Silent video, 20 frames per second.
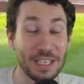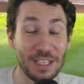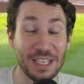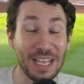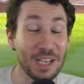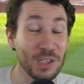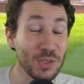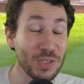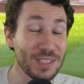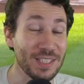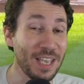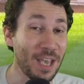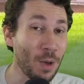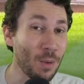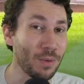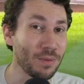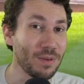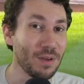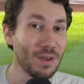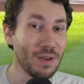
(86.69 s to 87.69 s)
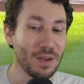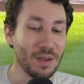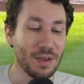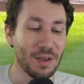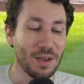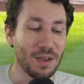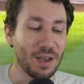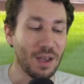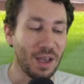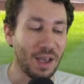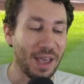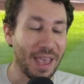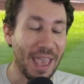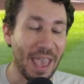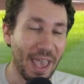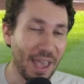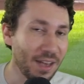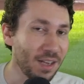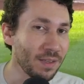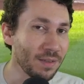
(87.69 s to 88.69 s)
You can actually see how
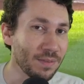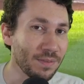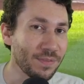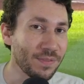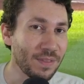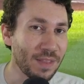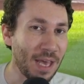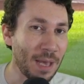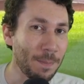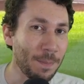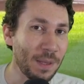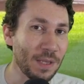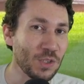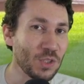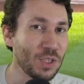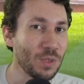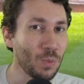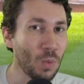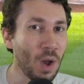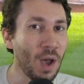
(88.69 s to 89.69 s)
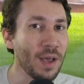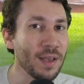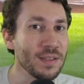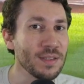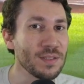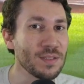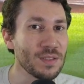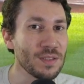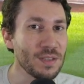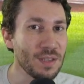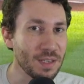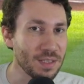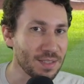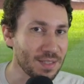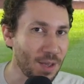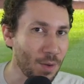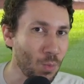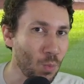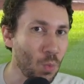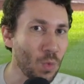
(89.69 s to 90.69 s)
ahead of that pitch he was, thus
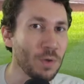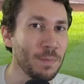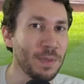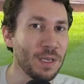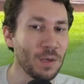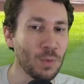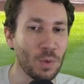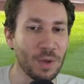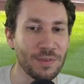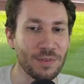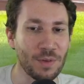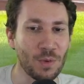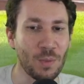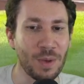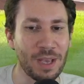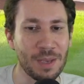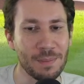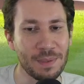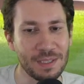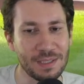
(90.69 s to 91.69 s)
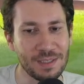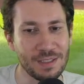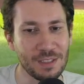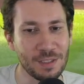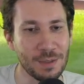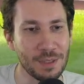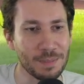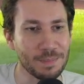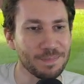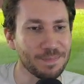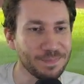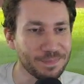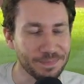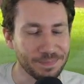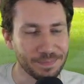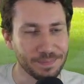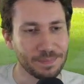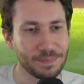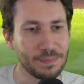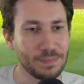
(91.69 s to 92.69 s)
that would be a whiff away, but he didn't do it.
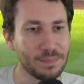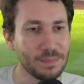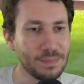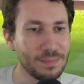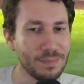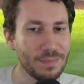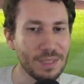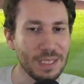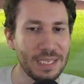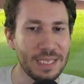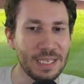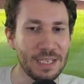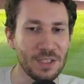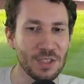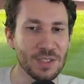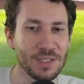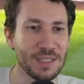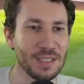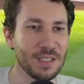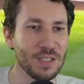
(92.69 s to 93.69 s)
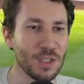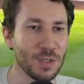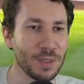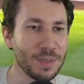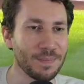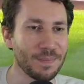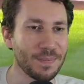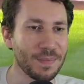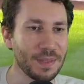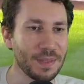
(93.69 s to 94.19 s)
He just didn't do it.